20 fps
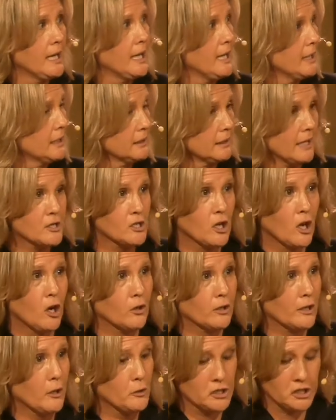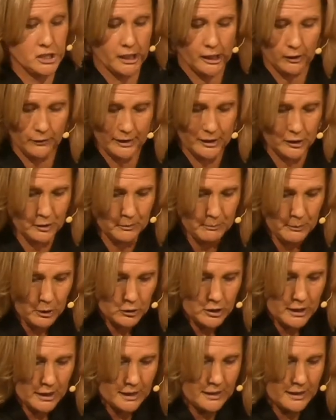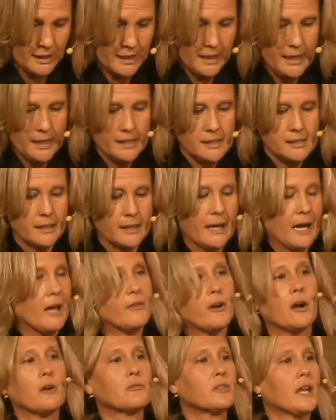Let's all go share in communion together.